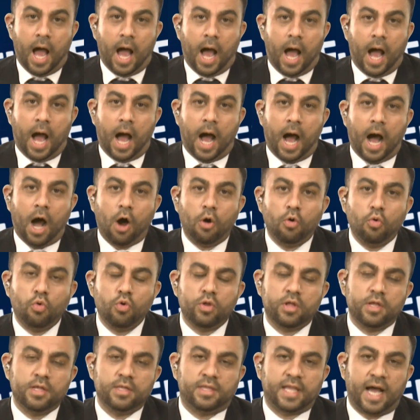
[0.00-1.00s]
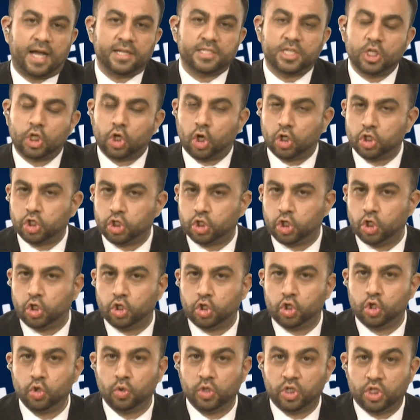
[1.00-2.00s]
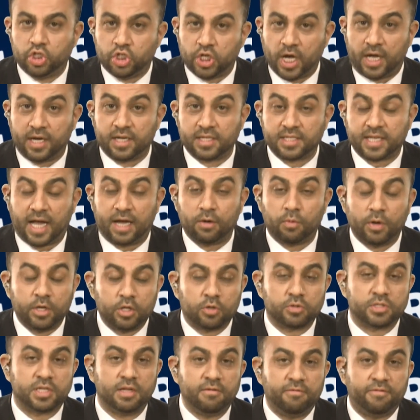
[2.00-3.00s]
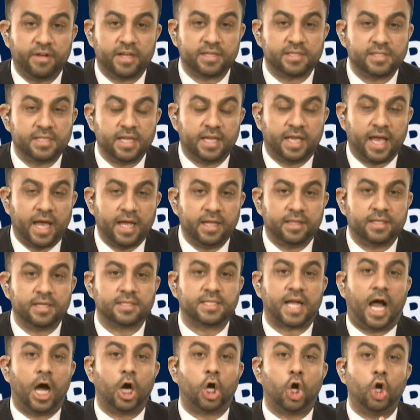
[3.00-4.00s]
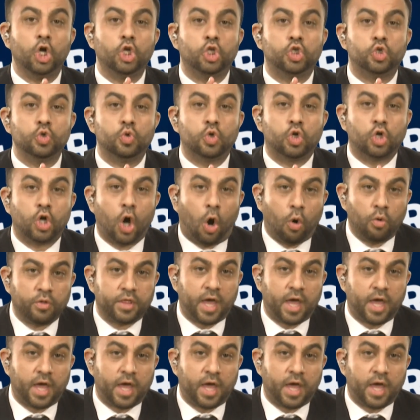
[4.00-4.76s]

how does it constitute genocide when those investigators are going to go